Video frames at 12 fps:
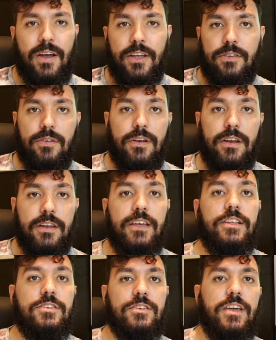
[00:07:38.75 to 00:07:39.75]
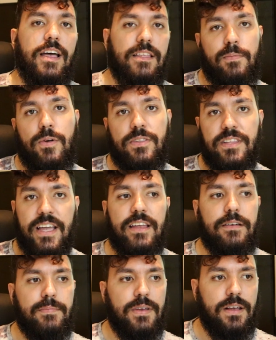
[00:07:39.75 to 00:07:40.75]
I'm gonna need to gather more
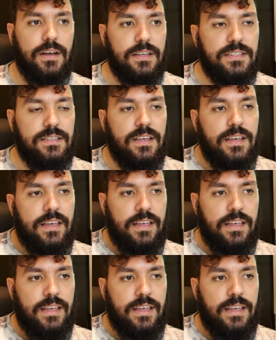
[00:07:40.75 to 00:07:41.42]
data because